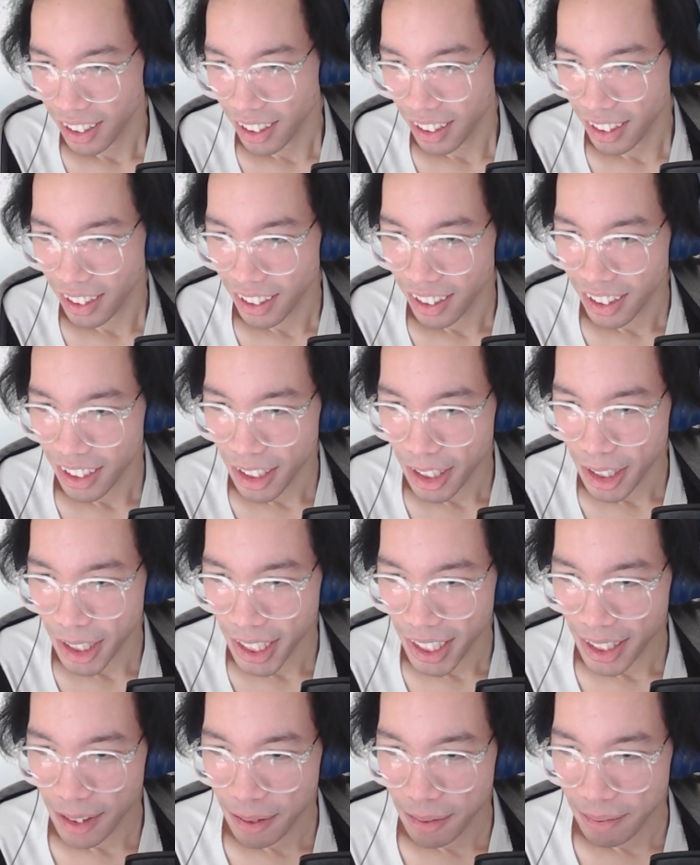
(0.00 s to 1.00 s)

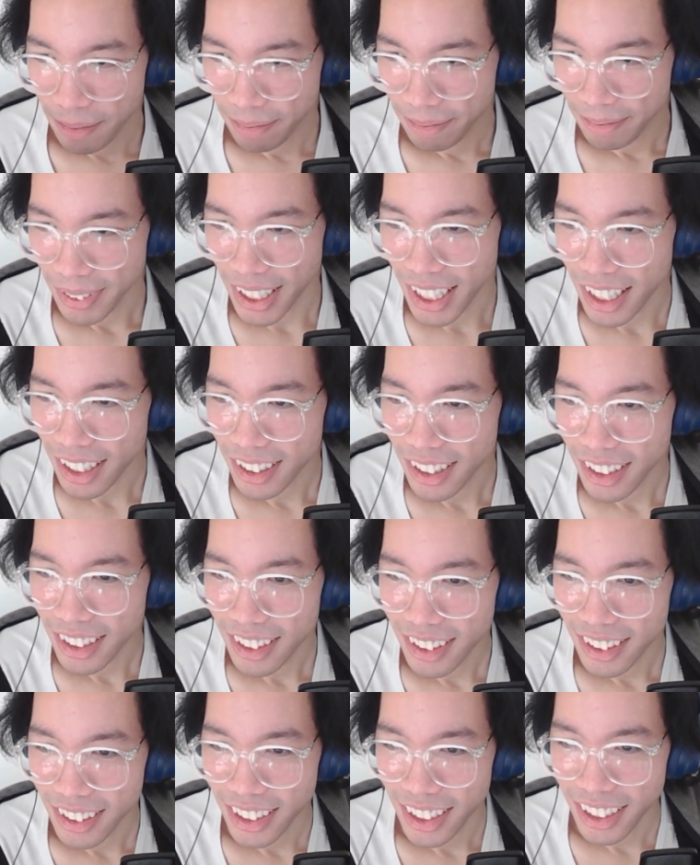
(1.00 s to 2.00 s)
Other
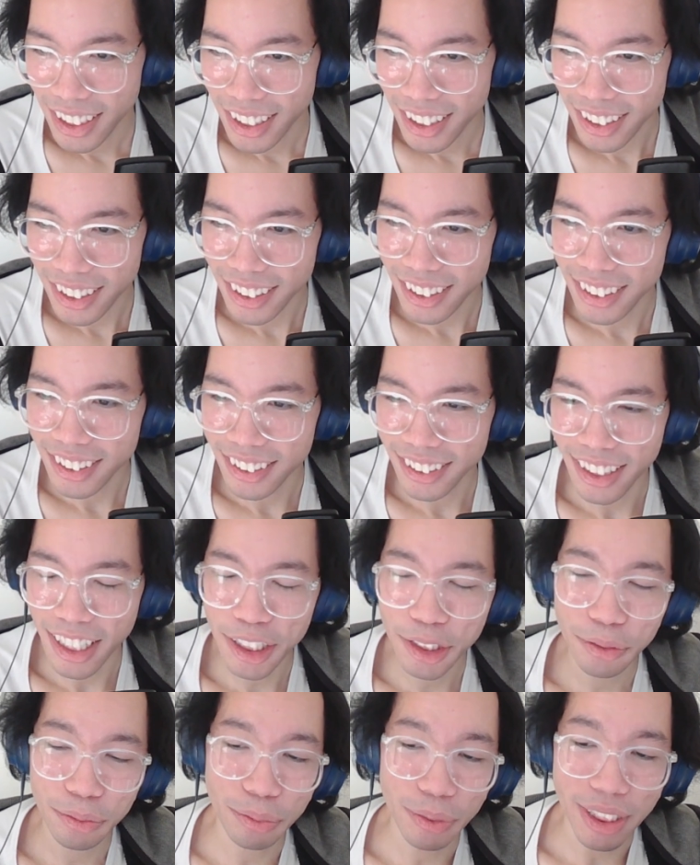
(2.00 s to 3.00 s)
than that,
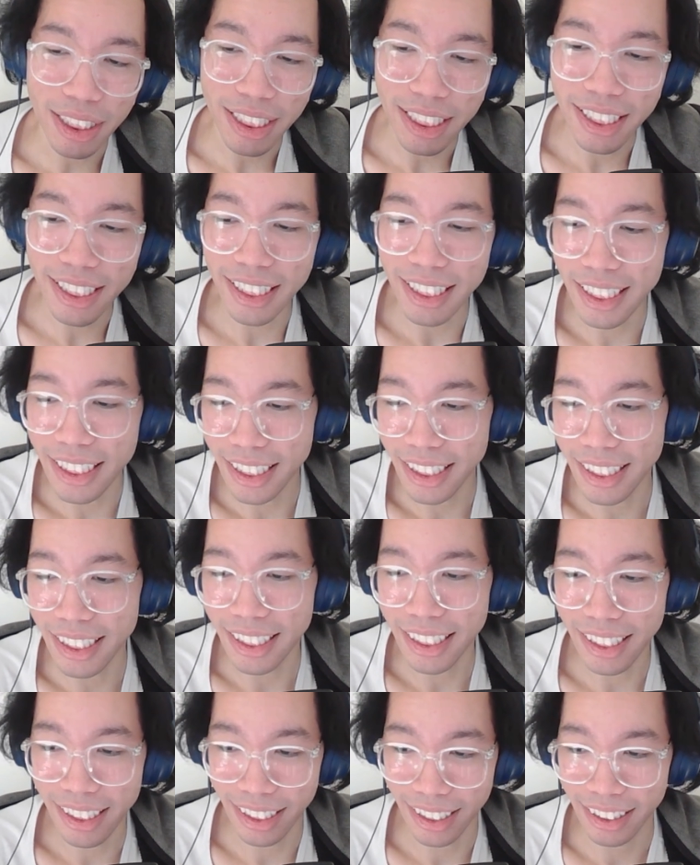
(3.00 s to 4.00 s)
that's really
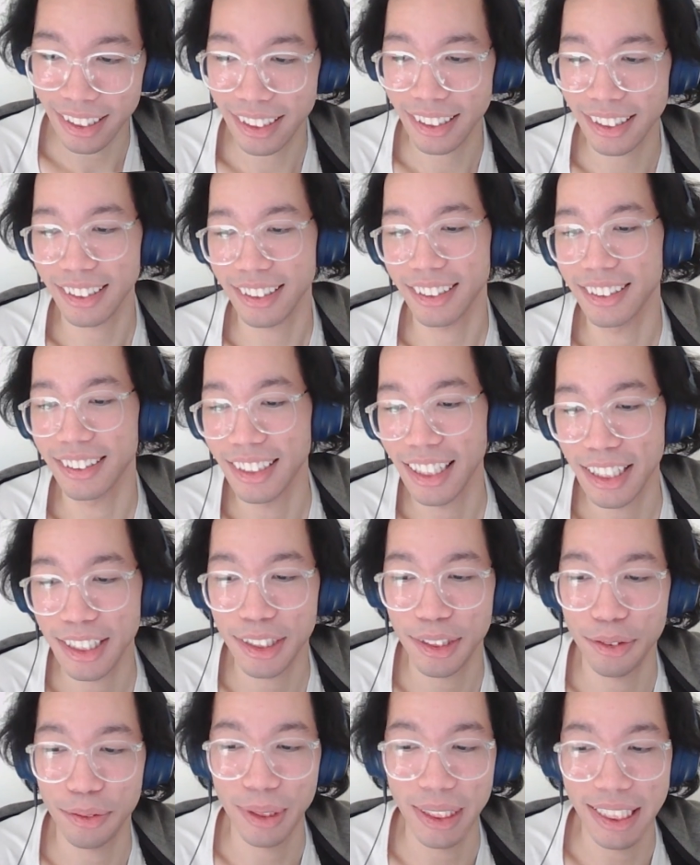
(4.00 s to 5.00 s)

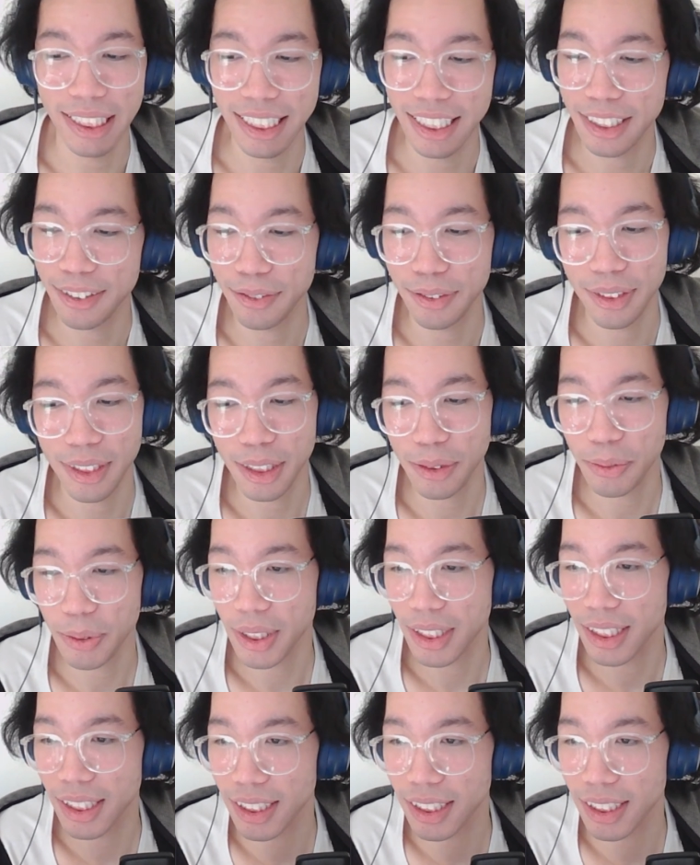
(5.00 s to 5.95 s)
it for this week.